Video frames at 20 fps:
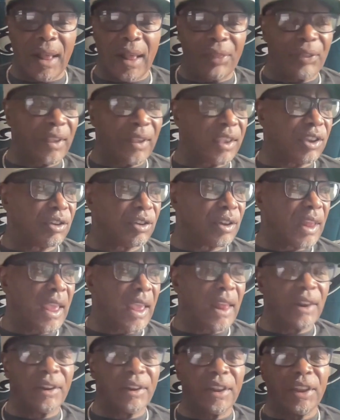I think he could
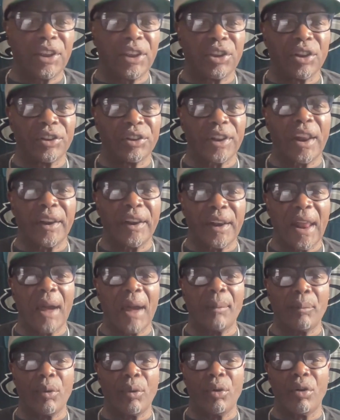have done a
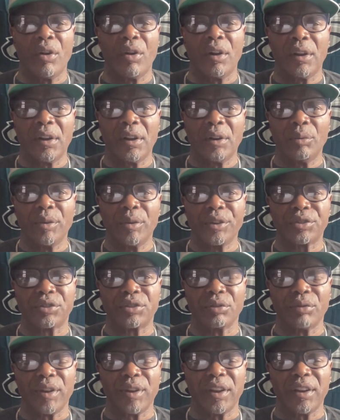lot more with his
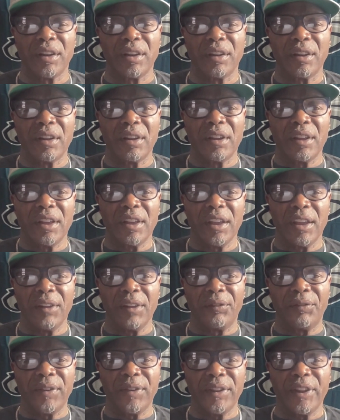career
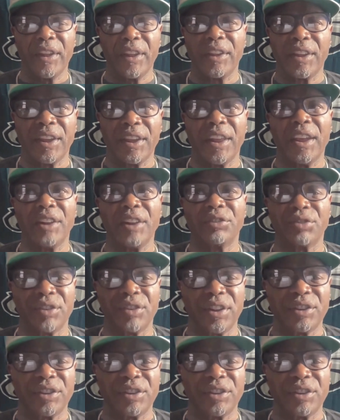if he didn't get injured.